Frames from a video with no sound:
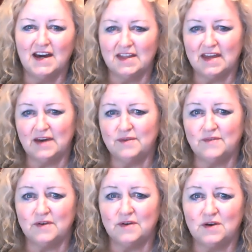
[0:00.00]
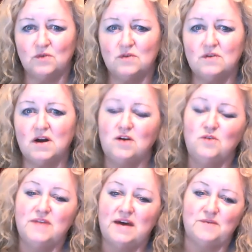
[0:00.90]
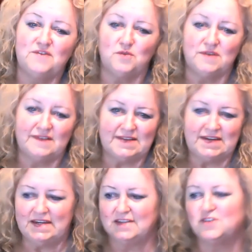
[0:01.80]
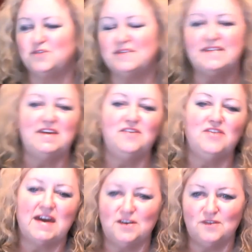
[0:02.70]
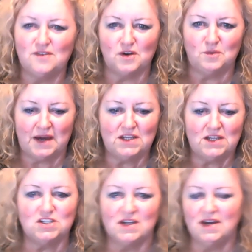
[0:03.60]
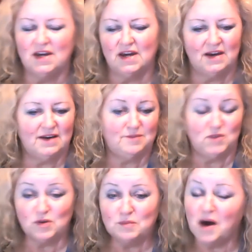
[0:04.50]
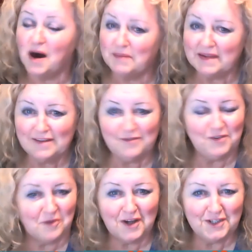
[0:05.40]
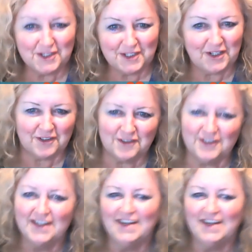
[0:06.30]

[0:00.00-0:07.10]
That was very cool. Oh, that was Christine. Christine, thank you so much. You can pop in if you want, you know.